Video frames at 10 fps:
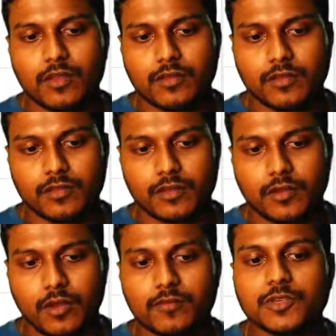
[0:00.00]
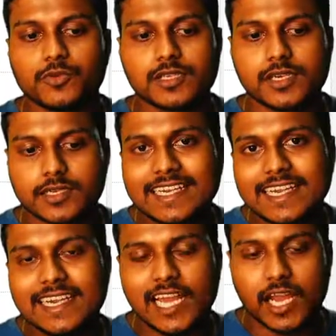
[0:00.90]
of the users in India
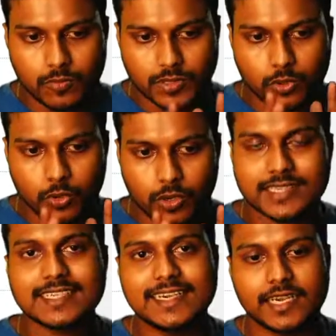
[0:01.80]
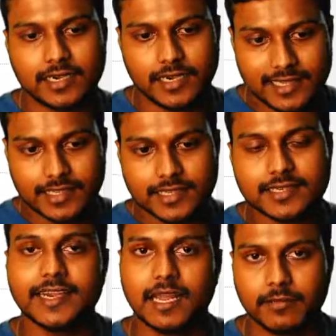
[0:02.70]
would be stored in this
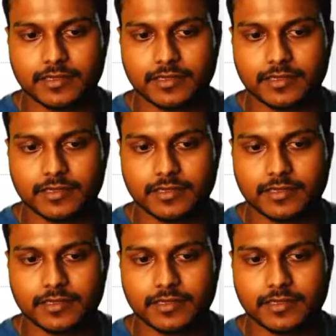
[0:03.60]
database.